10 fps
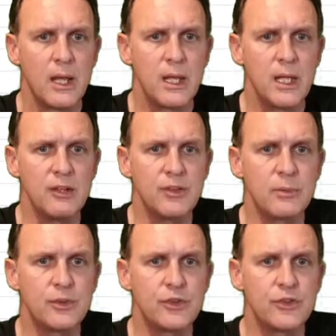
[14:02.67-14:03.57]
if I
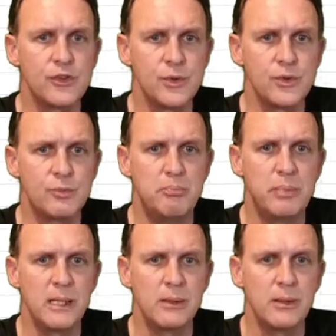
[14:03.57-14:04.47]
were to choose
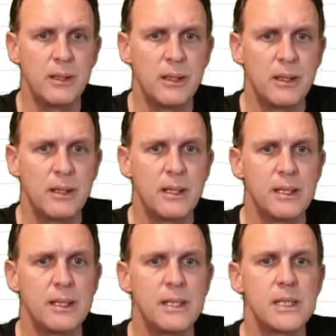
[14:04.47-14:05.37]
Bill,
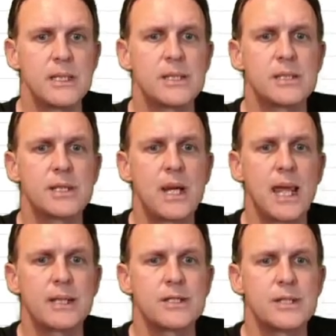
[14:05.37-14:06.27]
it
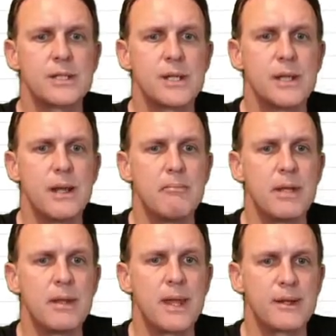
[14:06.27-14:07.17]
selects the
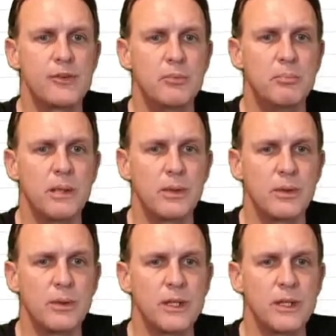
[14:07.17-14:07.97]
number that is Bill.